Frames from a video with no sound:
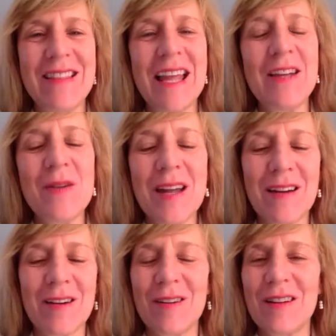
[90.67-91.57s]
thank you,
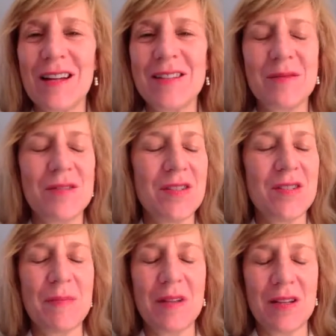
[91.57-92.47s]
Carol. It's
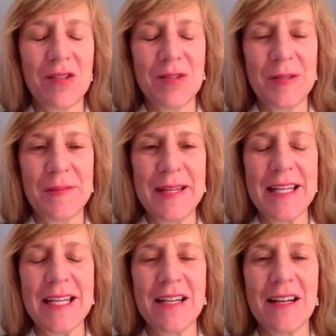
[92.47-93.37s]
just a pleasure to
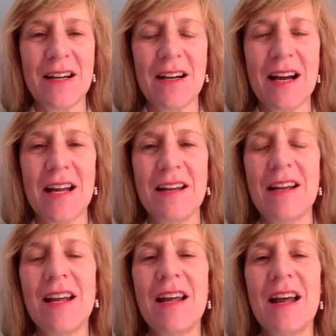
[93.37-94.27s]
be here, and
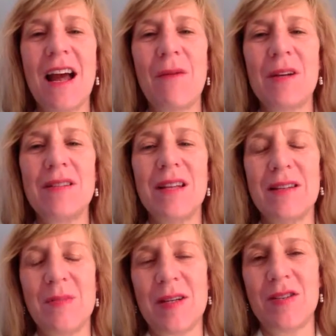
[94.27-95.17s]
I want to say a
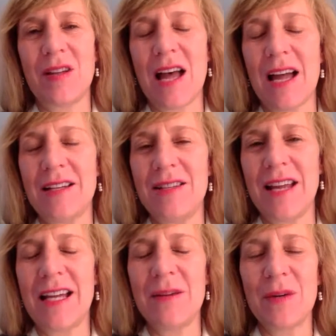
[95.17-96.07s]
special hi to
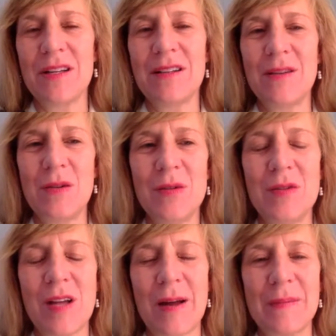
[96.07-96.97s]
anyone
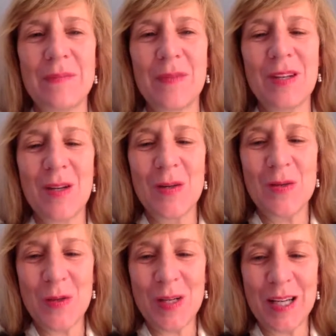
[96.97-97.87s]
who's
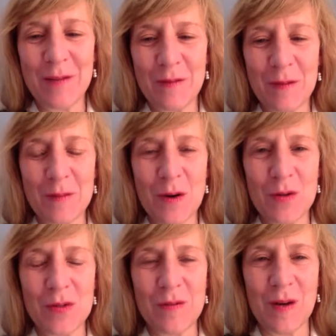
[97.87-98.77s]
tuning in from
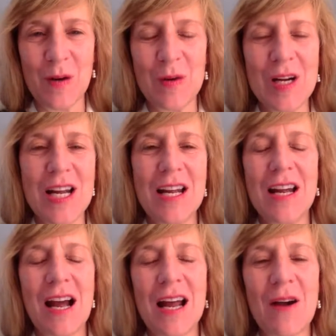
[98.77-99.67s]
Kosovo.
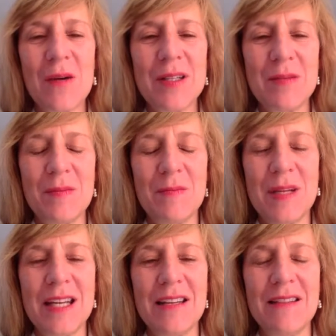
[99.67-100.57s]
I always
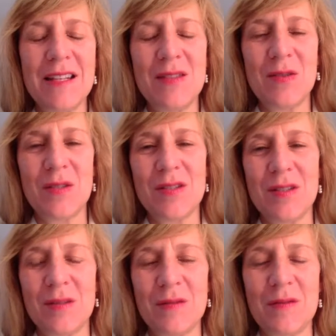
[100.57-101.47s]
begin these sorts
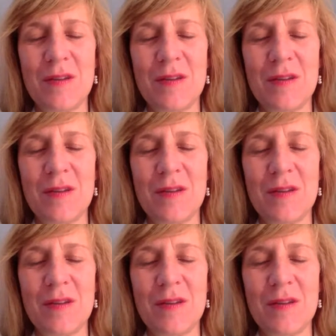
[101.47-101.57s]
of